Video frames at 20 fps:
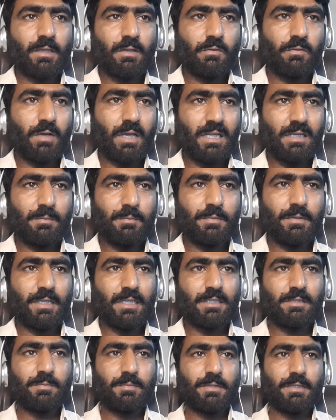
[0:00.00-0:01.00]
While
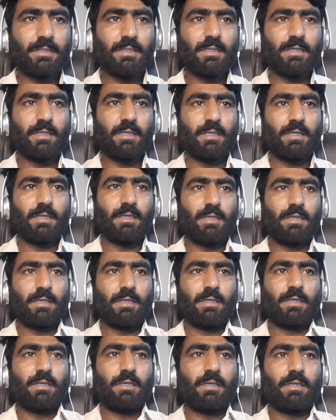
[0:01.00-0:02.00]
PHP
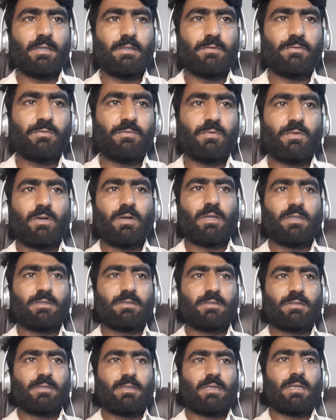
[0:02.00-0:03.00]
is
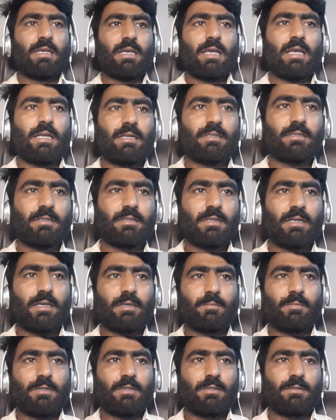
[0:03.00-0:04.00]
fast and
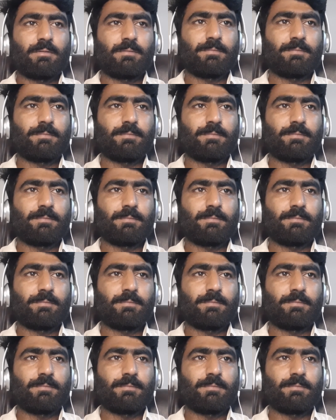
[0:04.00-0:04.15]
reliable,